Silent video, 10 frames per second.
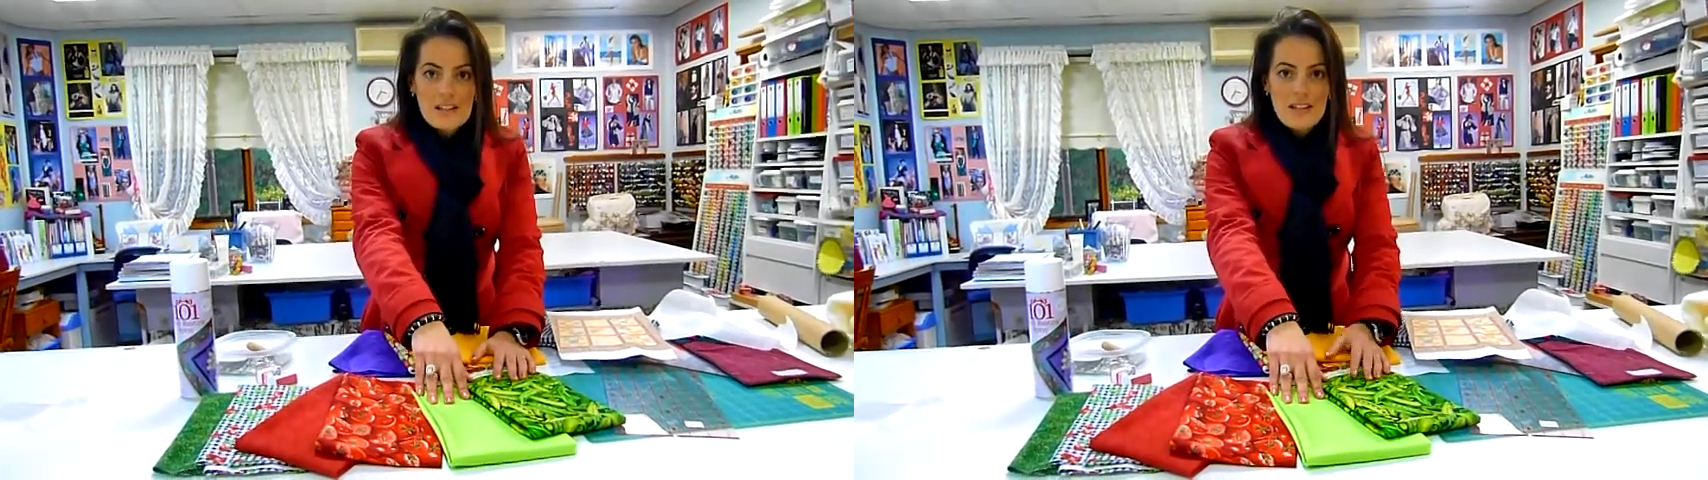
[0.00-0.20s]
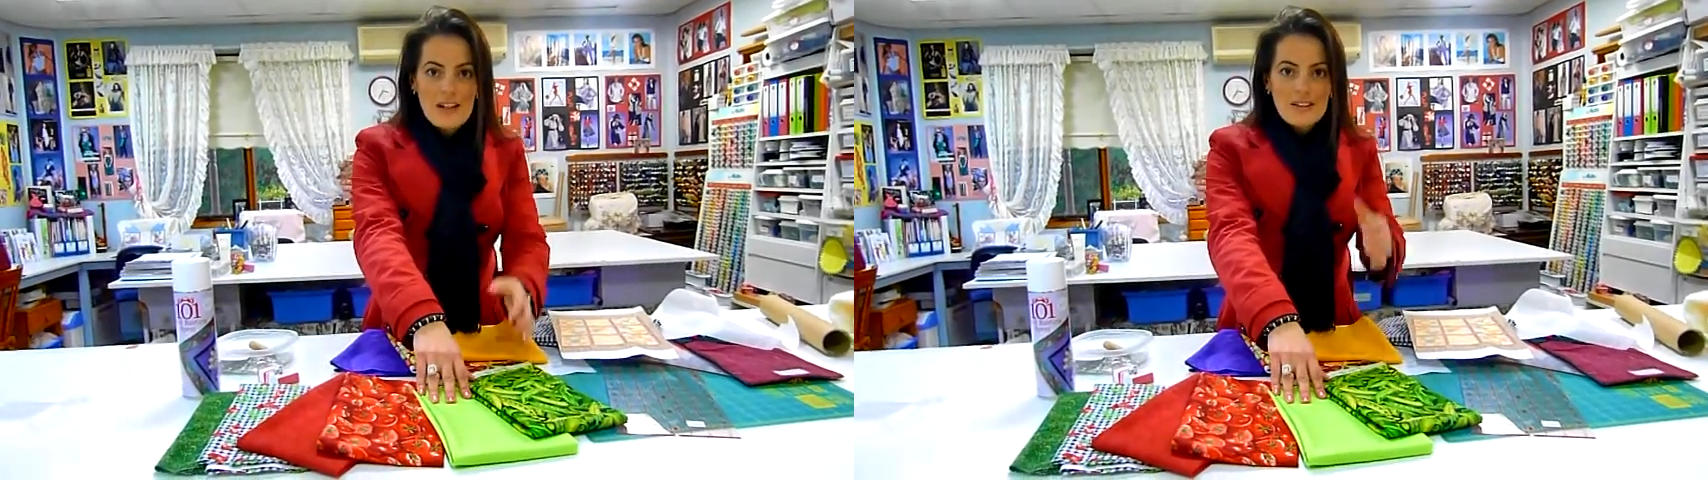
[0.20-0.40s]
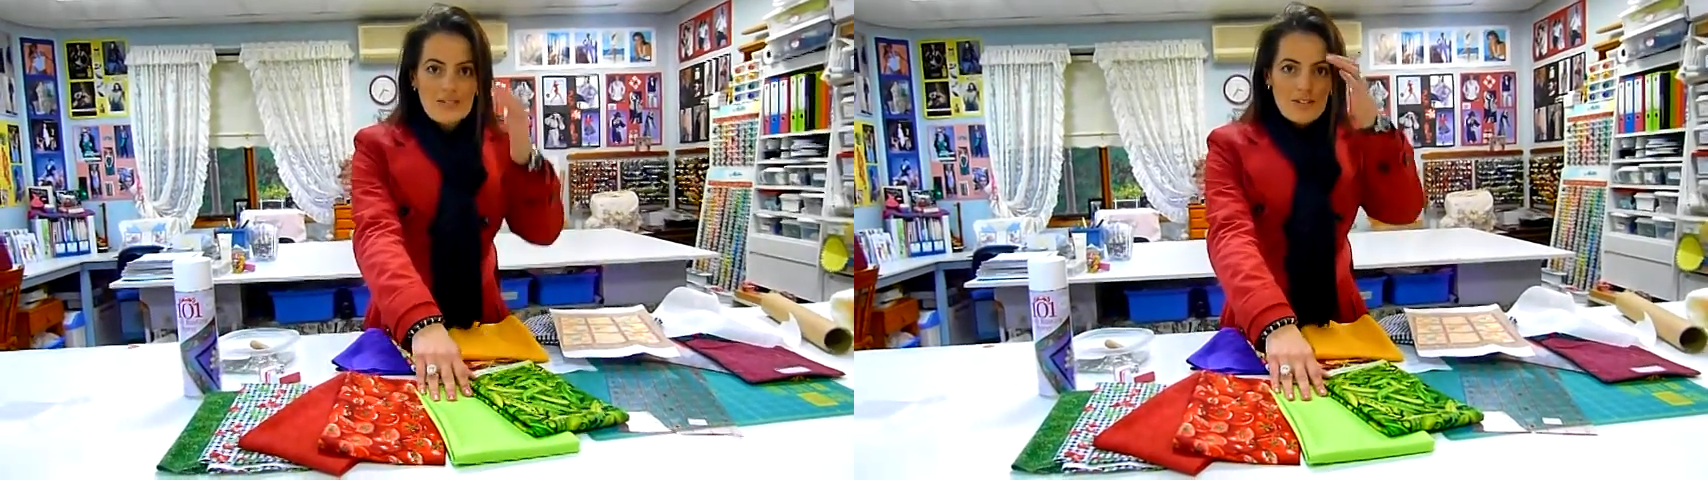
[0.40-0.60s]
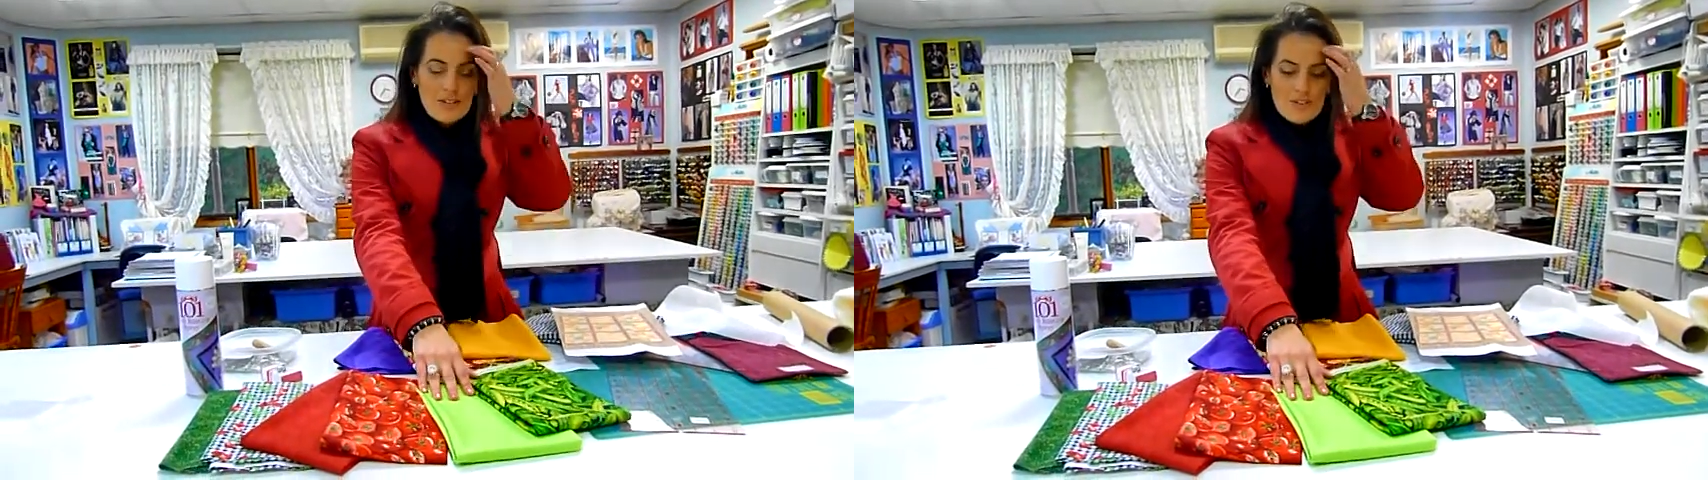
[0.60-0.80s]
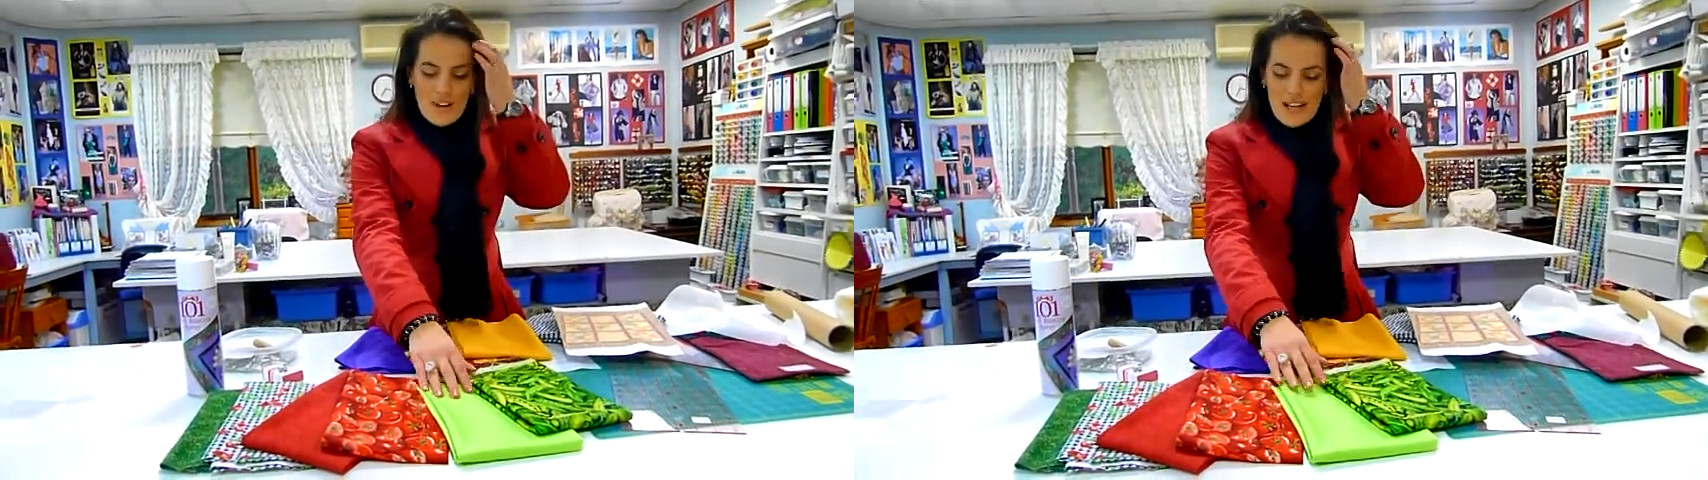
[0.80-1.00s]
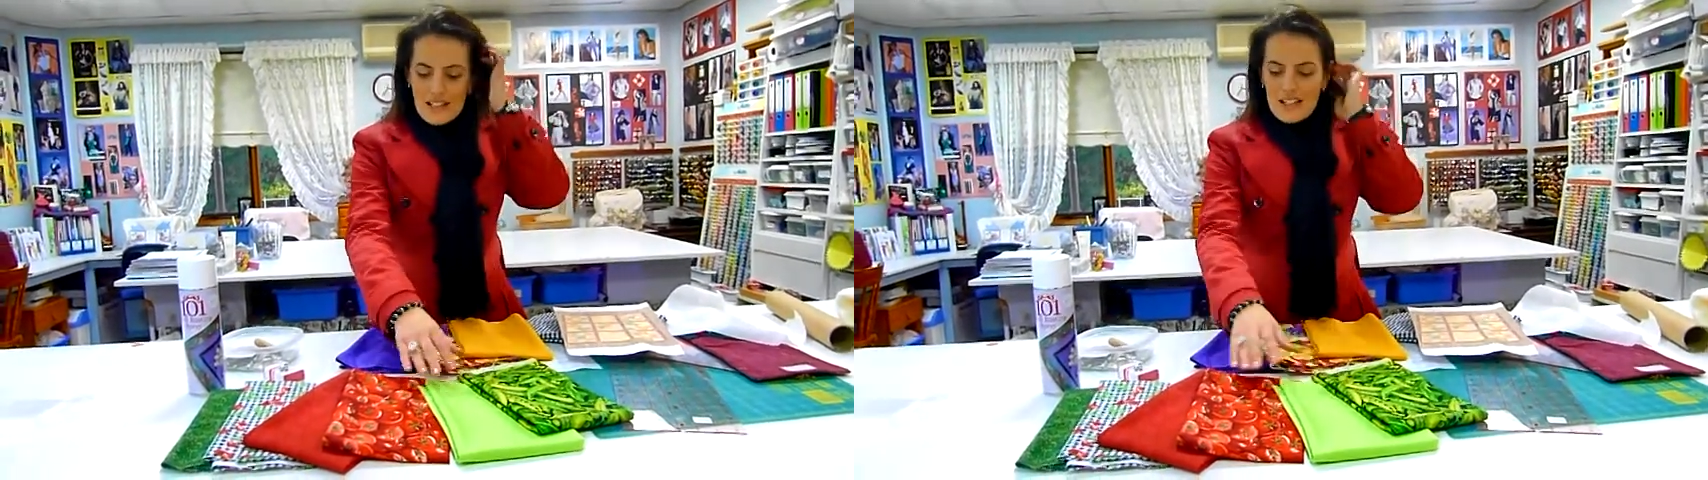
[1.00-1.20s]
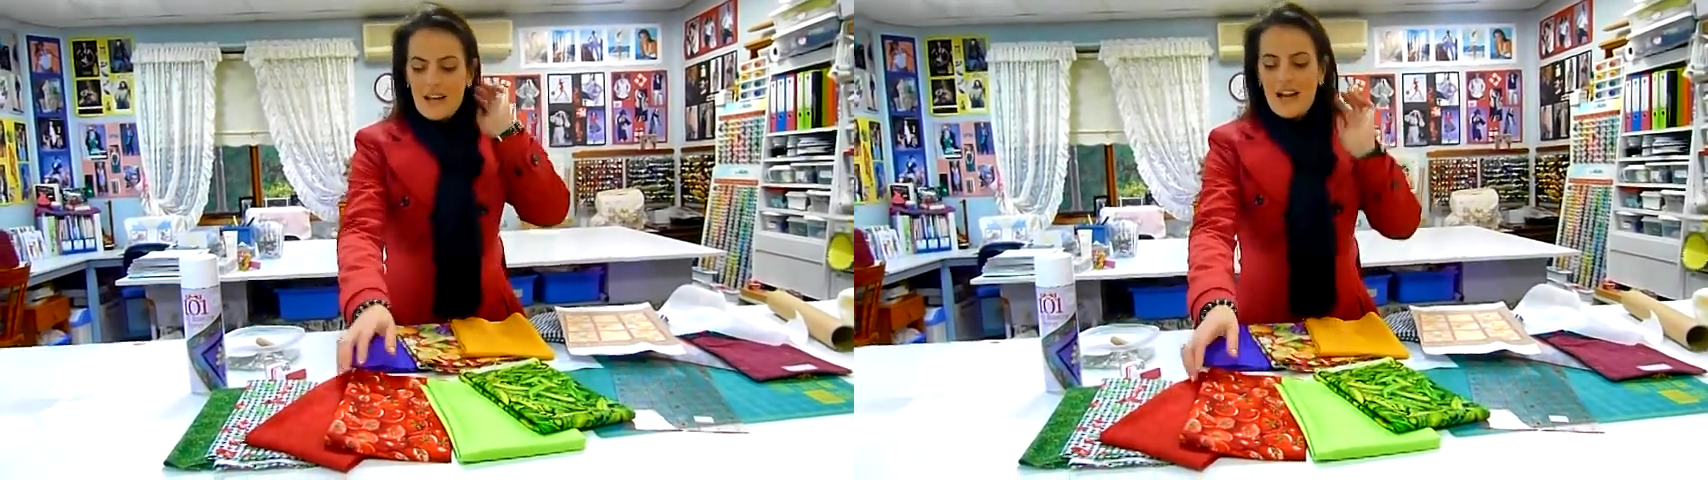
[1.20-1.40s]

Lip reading: color for the green.